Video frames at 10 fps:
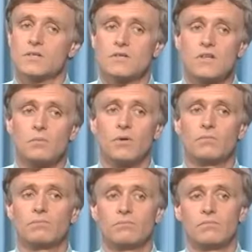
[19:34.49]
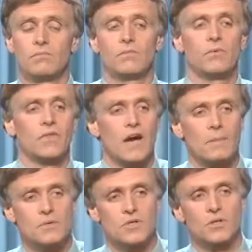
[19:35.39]
Whereas someone
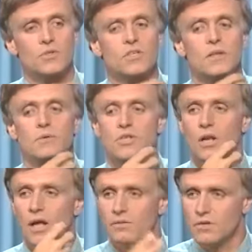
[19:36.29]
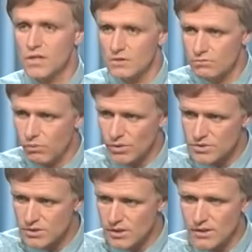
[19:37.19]
with the opposite, you'd see there was a lot of
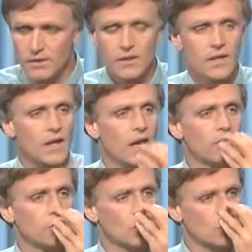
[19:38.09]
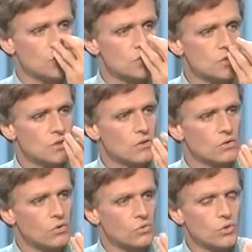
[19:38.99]
yin force there, and the
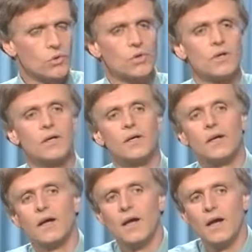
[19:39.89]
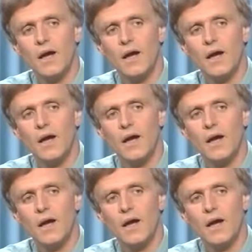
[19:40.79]
nose grew